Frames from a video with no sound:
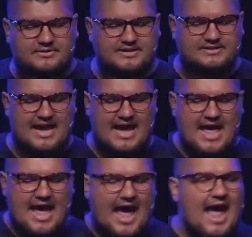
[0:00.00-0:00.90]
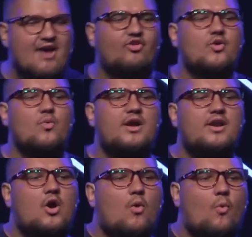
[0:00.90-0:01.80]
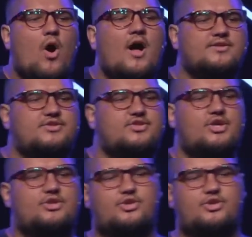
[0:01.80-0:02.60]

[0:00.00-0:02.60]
is that everyone wants to